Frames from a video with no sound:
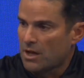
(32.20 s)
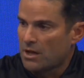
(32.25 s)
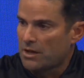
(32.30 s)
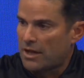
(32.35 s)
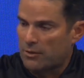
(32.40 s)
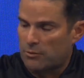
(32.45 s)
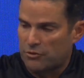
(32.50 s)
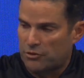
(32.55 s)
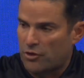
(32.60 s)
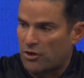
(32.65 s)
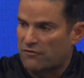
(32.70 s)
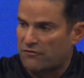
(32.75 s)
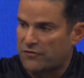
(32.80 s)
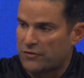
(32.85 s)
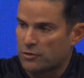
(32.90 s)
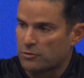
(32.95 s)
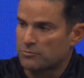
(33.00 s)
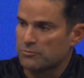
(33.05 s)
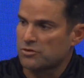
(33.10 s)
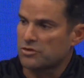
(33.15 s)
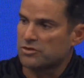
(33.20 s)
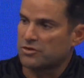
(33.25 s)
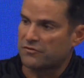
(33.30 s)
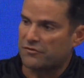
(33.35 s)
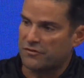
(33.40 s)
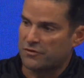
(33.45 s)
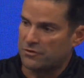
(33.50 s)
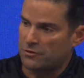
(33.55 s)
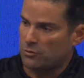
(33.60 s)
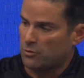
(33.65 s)
Like with all films,
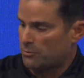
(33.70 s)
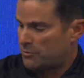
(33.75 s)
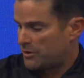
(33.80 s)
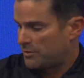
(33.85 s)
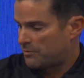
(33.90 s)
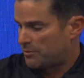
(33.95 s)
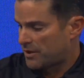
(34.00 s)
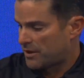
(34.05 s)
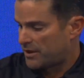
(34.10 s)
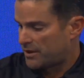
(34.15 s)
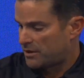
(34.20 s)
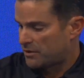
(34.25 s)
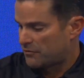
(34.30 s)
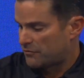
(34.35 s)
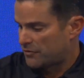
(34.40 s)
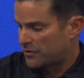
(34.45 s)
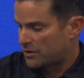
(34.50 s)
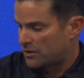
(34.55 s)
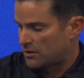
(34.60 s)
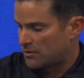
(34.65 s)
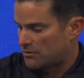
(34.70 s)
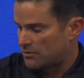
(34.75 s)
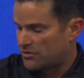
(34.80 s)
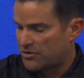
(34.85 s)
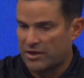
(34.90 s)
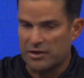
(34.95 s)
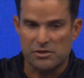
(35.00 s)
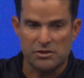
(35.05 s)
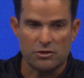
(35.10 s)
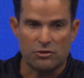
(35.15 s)
there will be plenty of
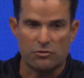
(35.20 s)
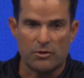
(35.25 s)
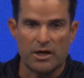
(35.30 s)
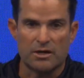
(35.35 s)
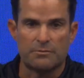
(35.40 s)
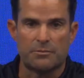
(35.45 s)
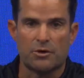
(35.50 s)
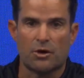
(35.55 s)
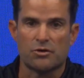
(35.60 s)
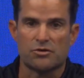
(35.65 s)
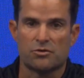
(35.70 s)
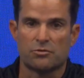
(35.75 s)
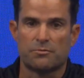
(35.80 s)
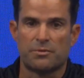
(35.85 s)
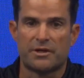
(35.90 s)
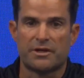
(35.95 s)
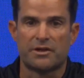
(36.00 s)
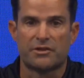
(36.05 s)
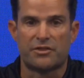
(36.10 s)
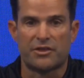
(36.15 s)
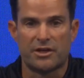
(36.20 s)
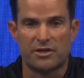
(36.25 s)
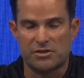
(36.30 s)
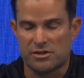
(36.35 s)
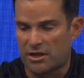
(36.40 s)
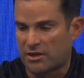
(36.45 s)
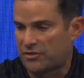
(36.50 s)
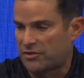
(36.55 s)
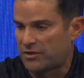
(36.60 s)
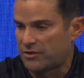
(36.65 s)
things to correct, but also plenty of things
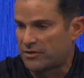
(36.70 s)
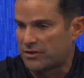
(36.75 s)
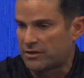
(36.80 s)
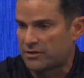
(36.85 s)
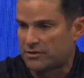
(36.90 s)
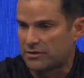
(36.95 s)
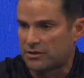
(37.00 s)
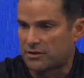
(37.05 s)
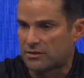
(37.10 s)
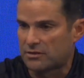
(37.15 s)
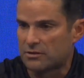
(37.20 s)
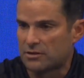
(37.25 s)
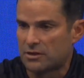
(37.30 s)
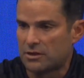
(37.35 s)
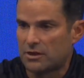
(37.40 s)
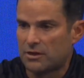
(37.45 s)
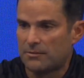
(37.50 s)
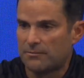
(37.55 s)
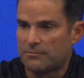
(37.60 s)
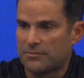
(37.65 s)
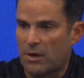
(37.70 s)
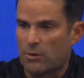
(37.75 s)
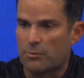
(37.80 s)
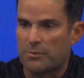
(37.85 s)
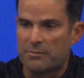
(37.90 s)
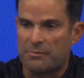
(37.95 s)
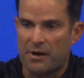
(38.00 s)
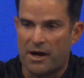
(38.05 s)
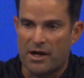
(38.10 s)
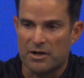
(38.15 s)
that I think that will
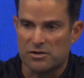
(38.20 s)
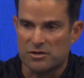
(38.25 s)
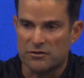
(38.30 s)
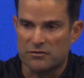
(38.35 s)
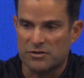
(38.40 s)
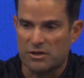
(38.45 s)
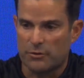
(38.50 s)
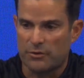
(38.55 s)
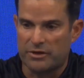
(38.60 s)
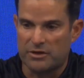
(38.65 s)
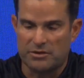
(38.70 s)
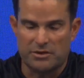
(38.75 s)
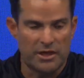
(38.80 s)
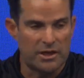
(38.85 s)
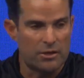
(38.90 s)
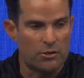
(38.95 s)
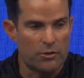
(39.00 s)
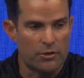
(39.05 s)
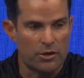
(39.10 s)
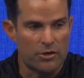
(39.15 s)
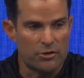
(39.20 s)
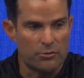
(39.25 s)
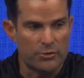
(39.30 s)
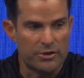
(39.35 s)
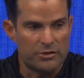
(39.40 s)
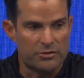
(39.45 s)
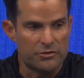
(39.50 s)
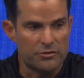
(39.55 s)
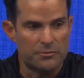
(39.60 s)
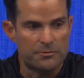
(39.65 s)
be positives that we can take going on to
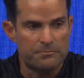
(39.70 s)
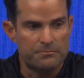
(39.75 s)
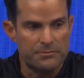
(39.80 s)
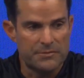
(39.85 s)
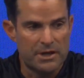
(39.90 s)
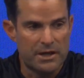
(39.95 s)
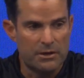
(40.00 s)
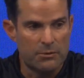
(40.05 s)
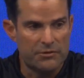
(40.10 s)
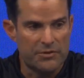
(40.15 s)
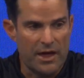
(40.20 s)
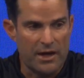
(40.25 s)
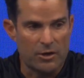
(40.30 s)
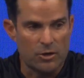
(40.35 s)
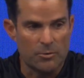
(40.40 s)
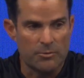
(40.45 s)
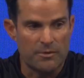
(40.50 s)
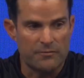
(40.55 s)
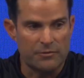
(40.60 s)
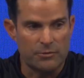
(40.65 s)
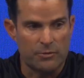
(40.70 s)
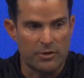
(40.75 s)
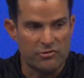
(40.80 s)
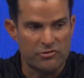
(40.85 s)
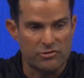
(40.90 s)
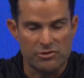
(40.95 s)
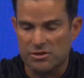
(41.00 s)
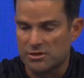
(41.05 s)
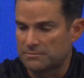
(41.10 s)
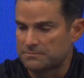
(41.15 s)
week two. And with that, I'll open up for
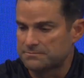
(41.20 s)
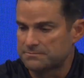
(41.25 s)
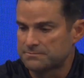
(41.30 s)
questions.